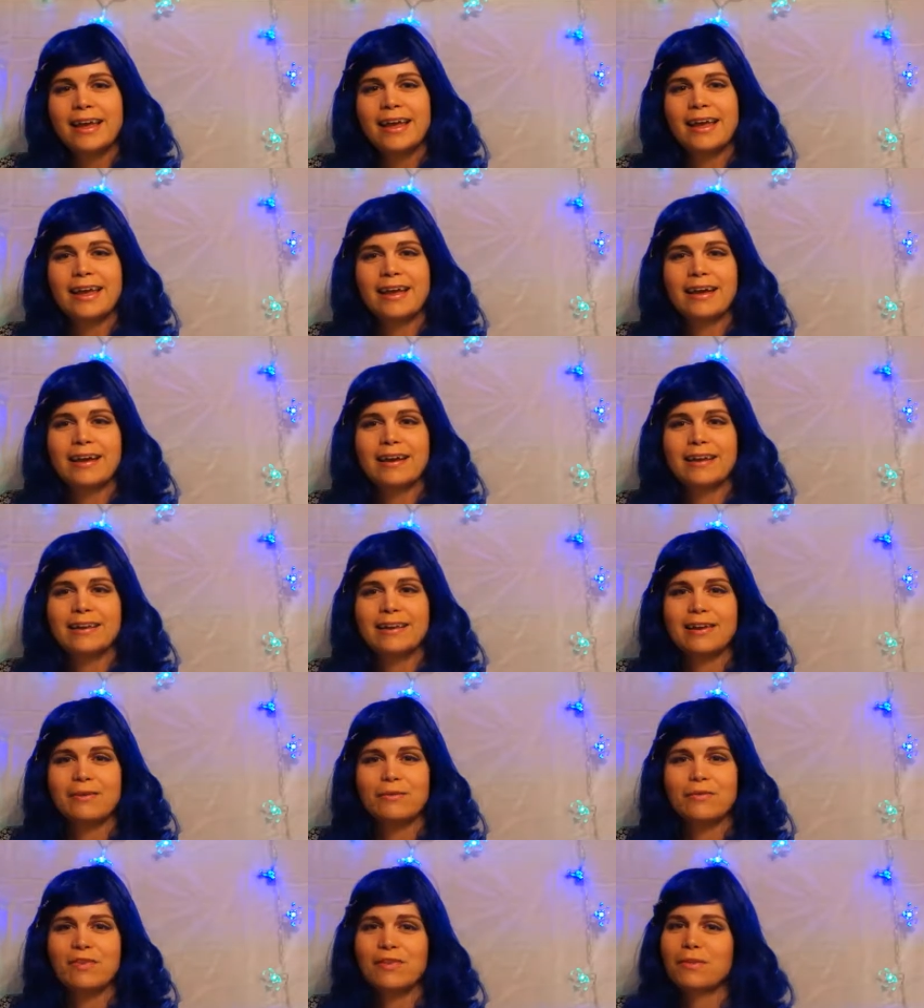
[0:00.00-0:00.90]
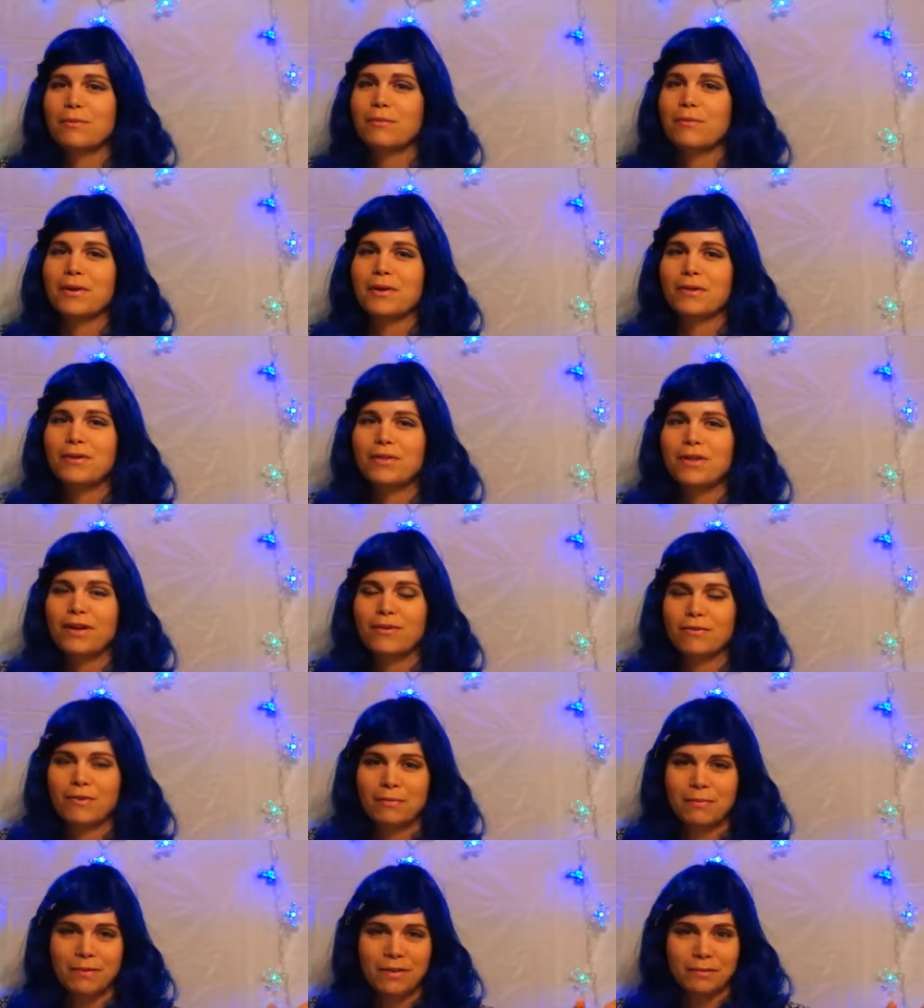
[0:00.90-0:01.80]
And it was in the middle
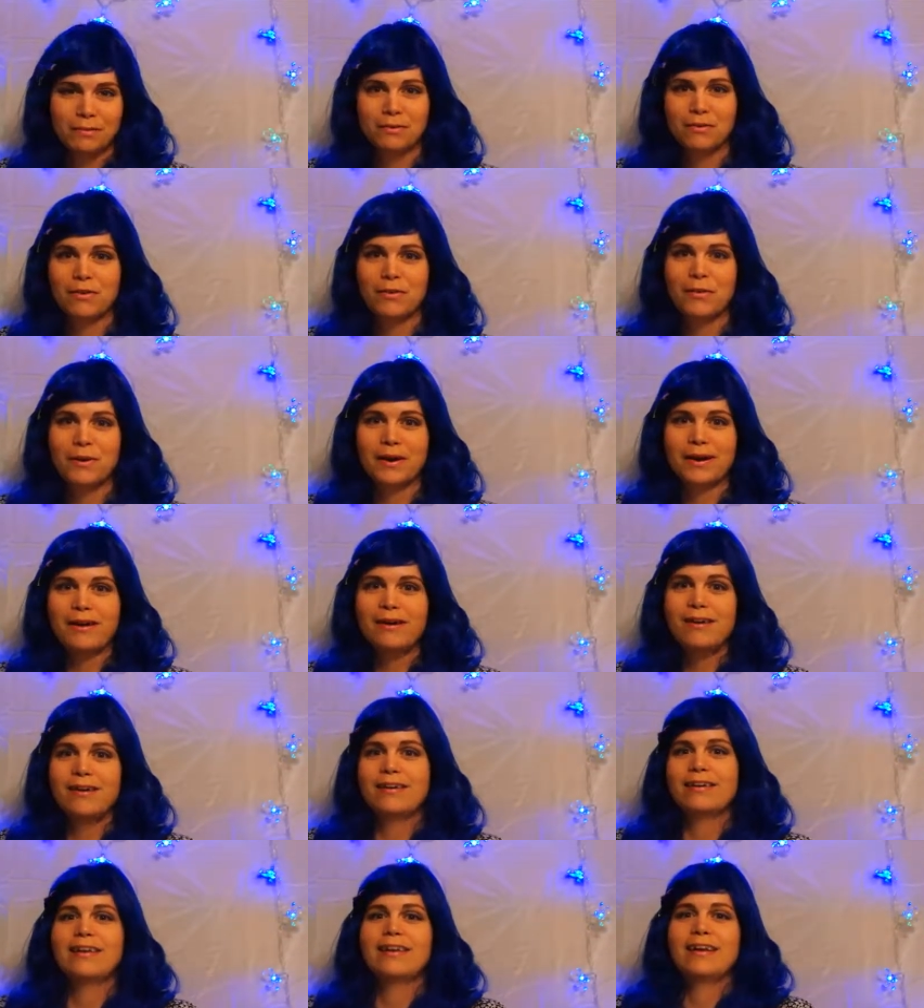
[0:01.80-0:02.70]
of something that was going on.